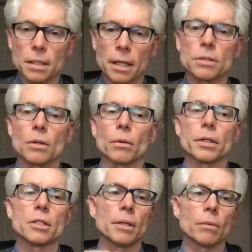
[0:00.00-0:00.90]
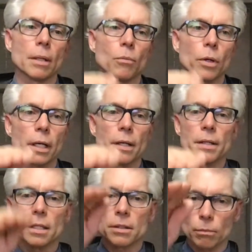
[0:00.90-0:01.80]
is going to be when I'm working on
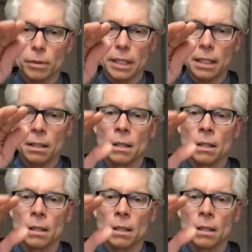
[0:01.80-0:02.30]
these 3,